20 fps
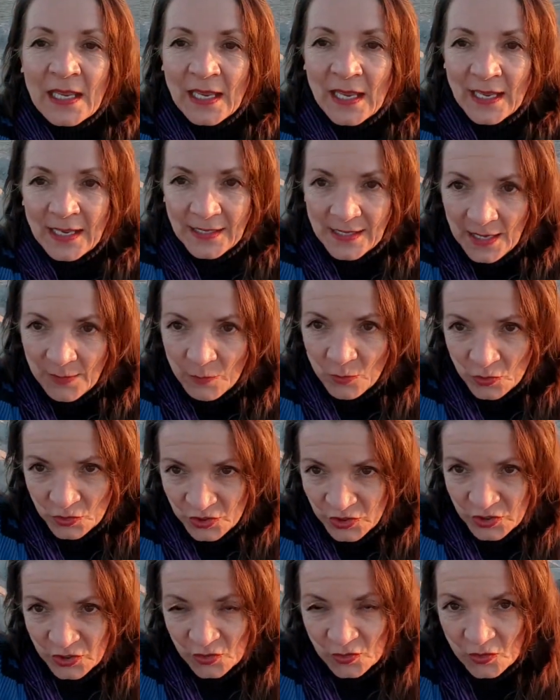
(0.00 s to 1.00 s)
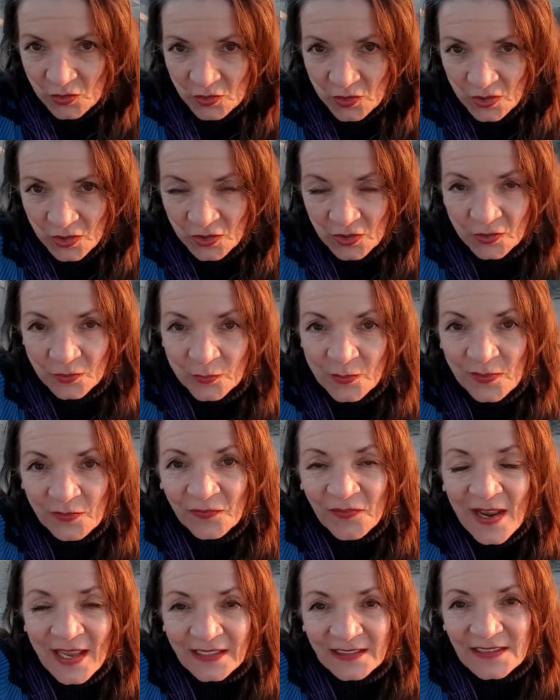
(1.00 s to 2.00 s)
And I'm also
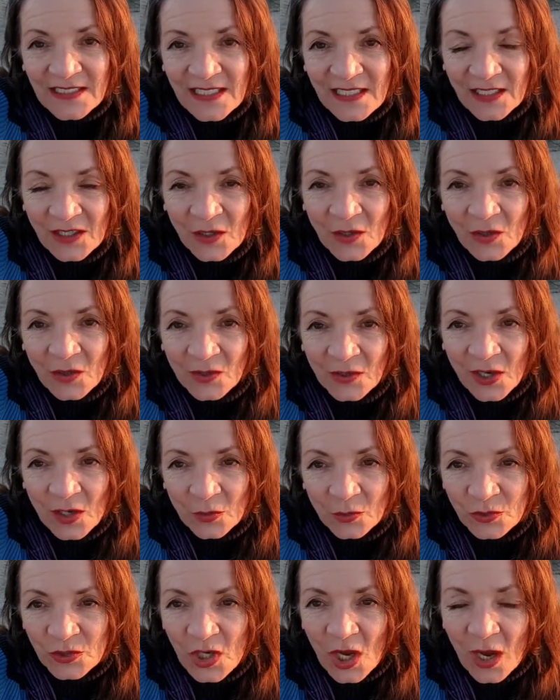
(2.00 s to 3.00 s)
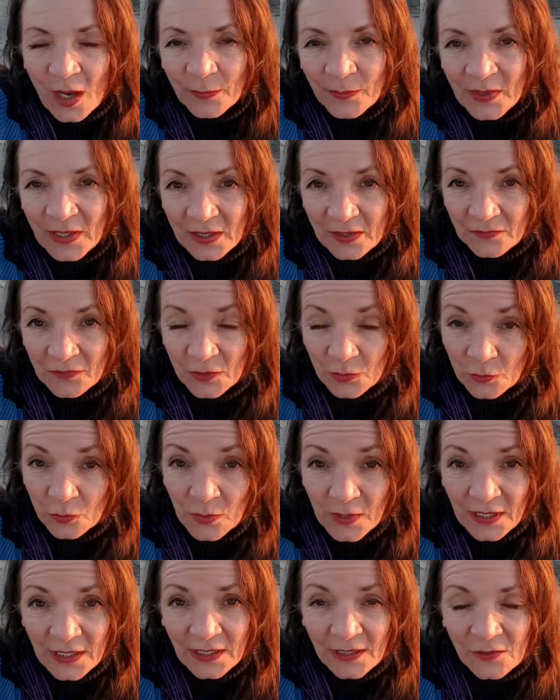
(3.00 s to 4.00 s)
reflecting on our topic of the
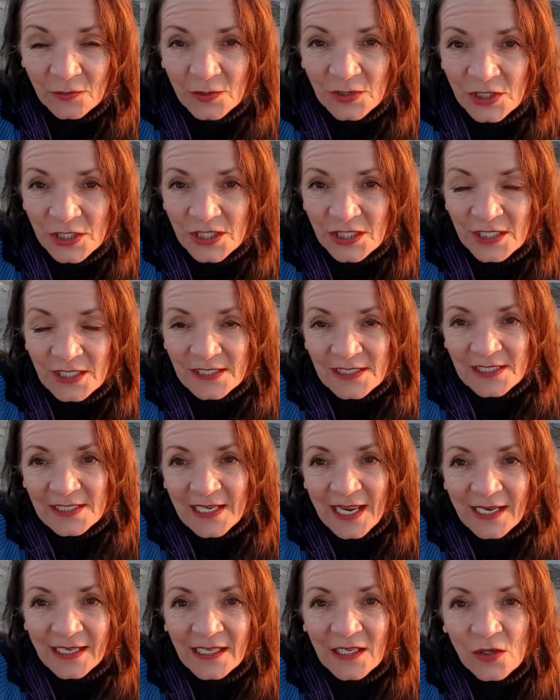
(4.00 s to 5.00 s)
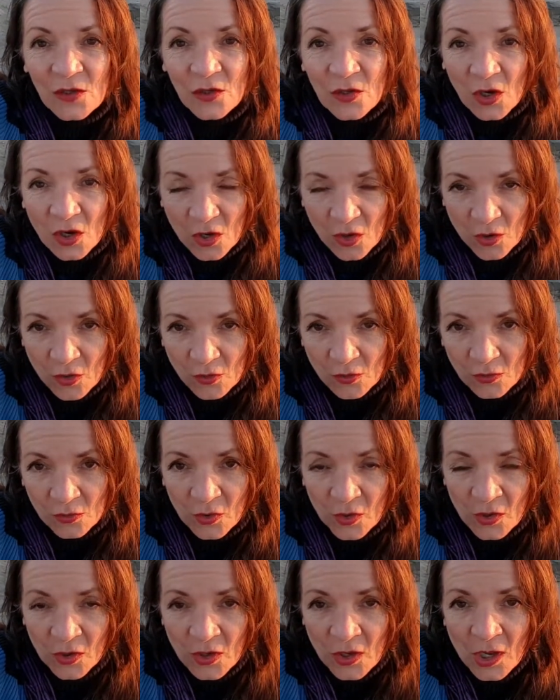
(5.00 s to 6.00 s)
week, which is letting go
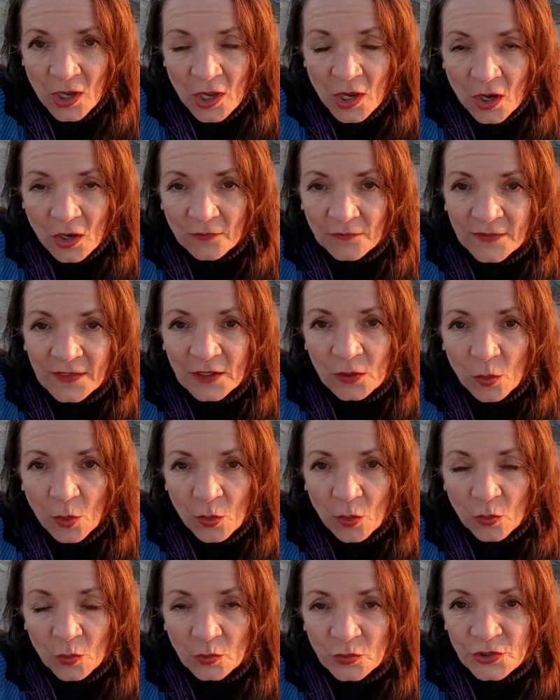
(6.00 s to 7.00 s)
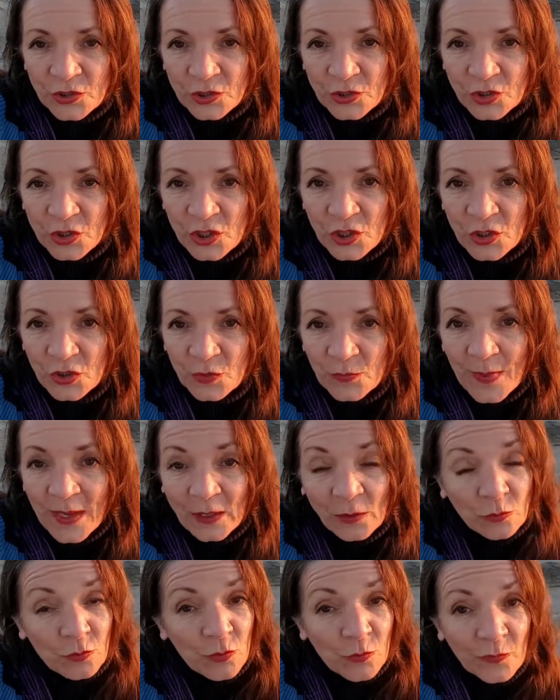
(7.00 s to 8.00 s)
of the old to make
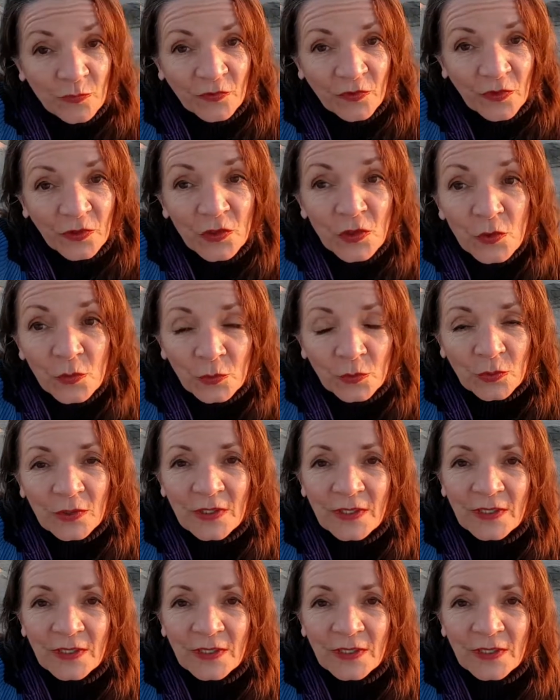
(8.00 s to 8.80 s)
room for new.